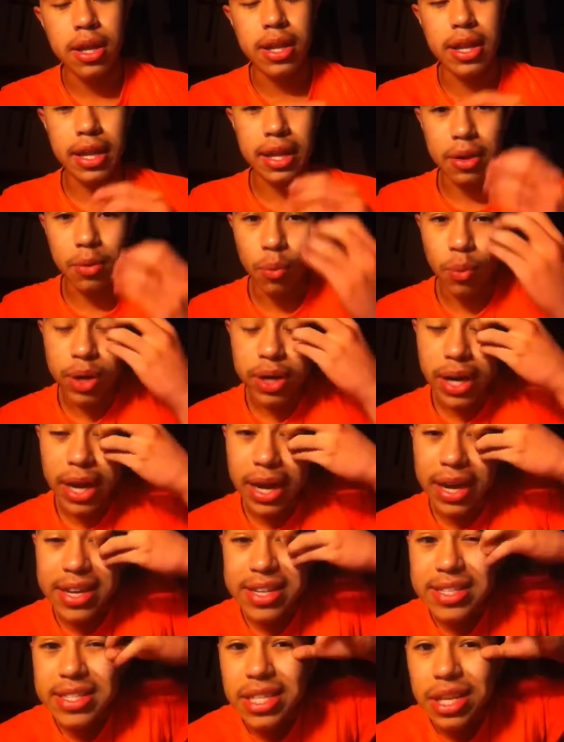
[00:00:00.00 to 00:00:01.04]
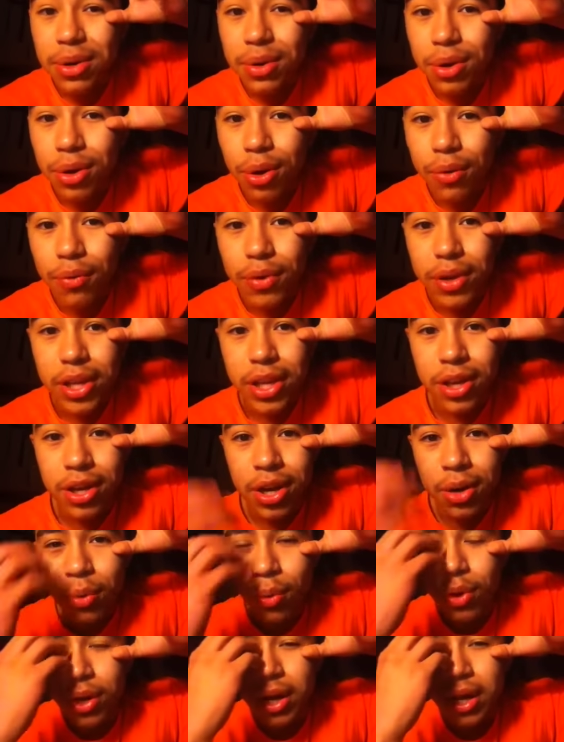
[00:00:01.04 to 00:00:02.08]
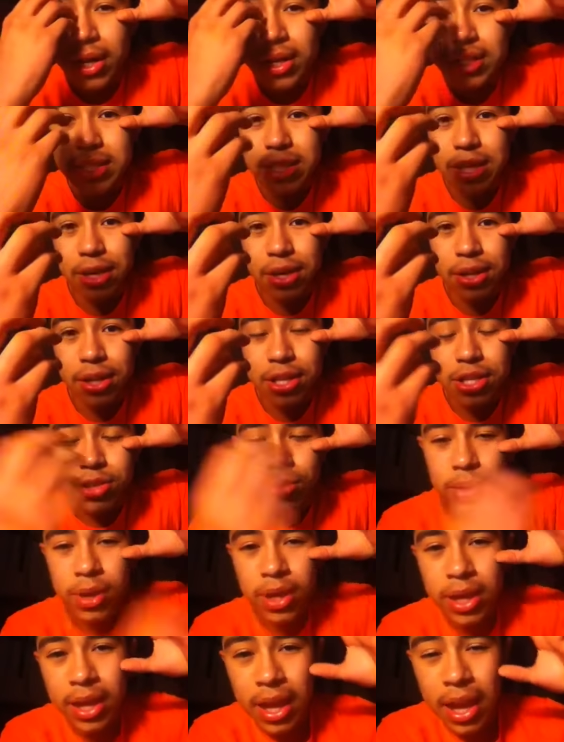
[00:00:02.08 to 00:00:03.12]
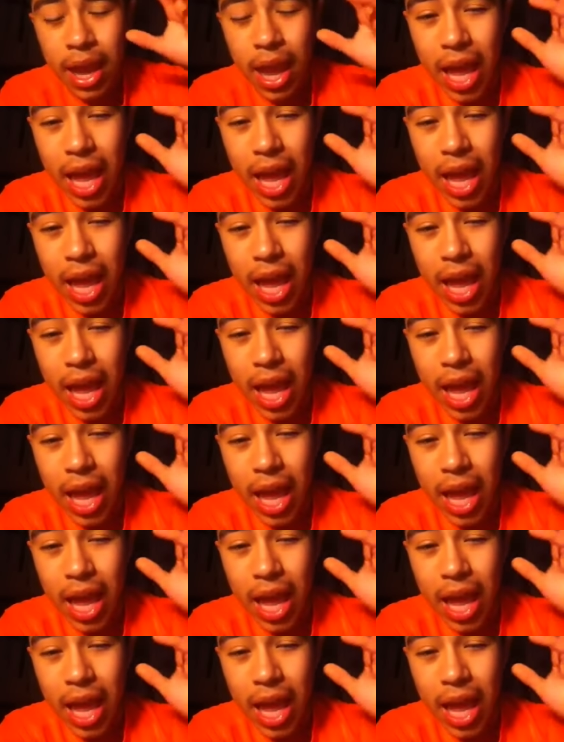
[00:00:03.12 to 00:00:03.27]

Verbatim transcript: like one eye staring over here and one eye staring this way.